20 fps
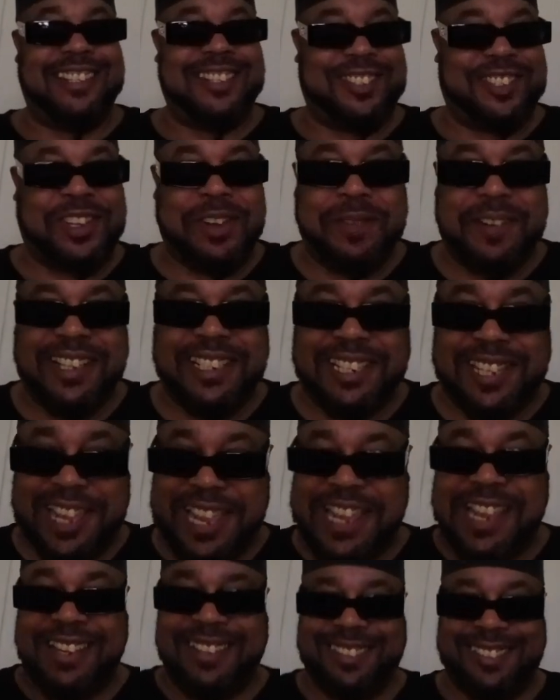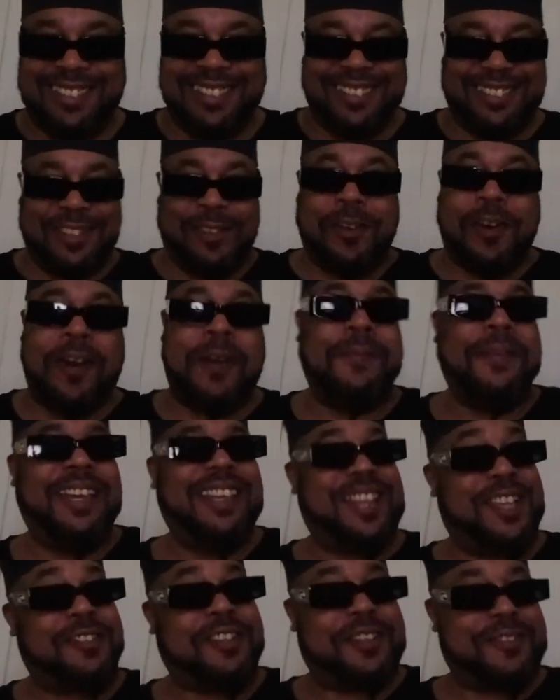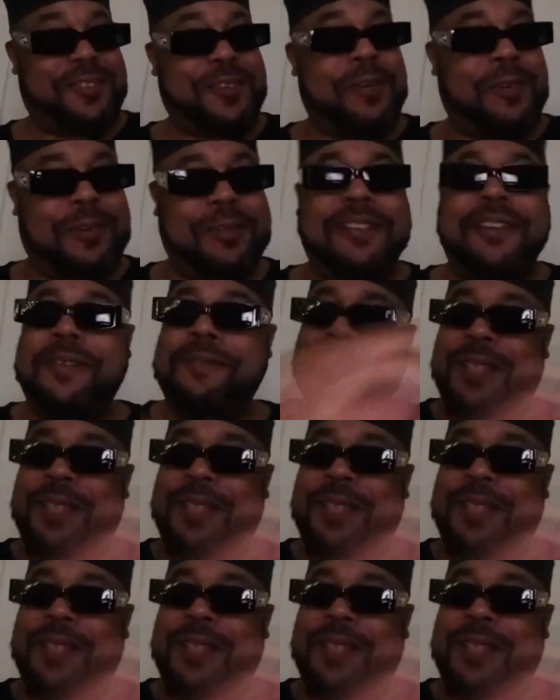It's too much heat. You know what I mean? That's what I told him.